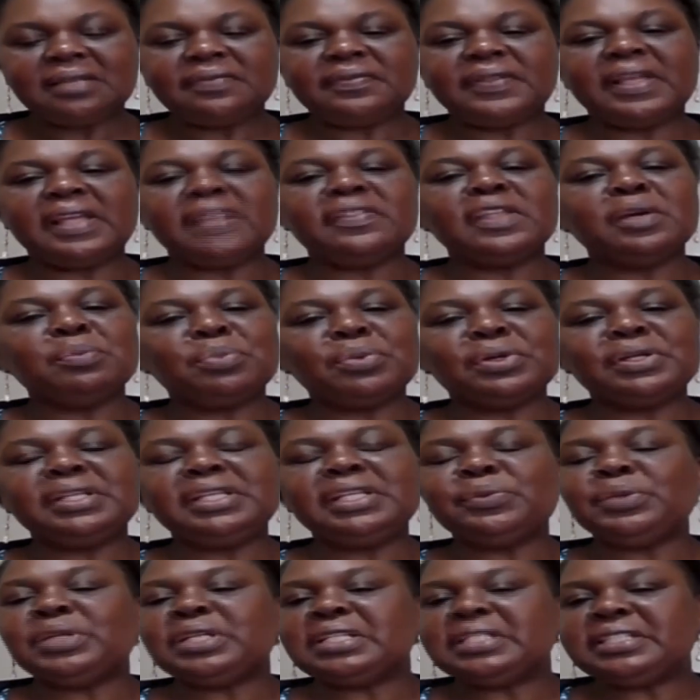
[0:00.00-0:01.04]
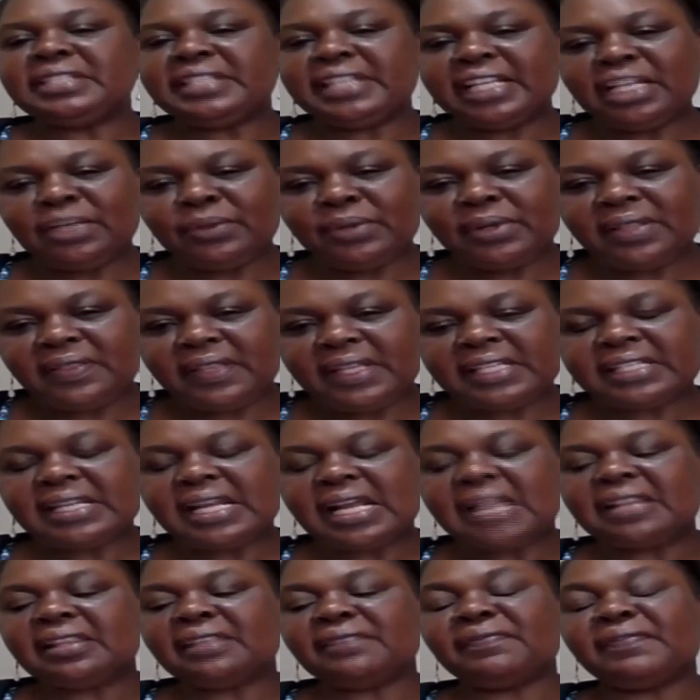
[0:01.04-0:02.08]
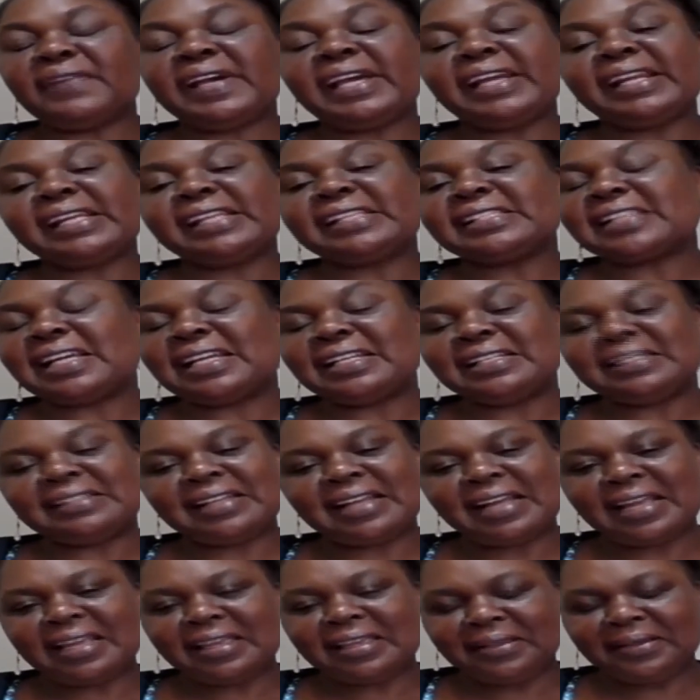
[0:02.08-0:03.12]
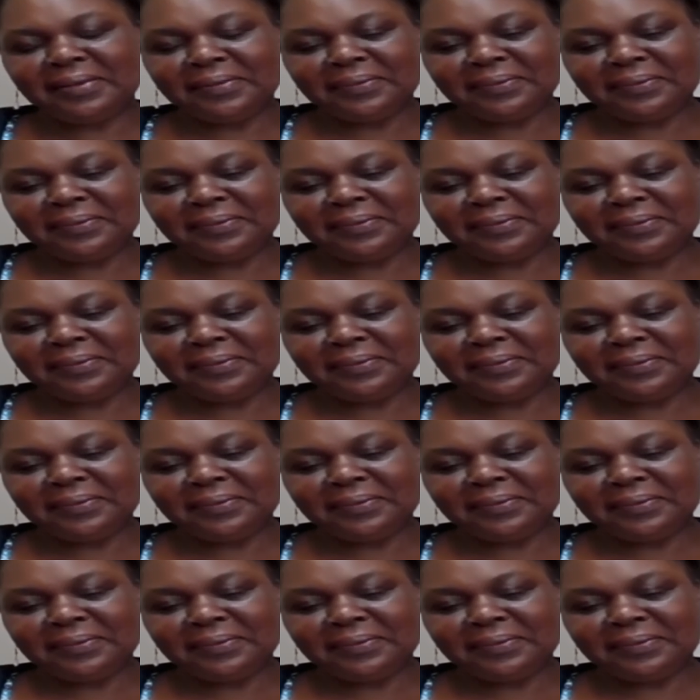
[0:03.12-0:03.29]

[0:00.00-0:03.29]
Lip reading: then the body will deal with it and the virus can die.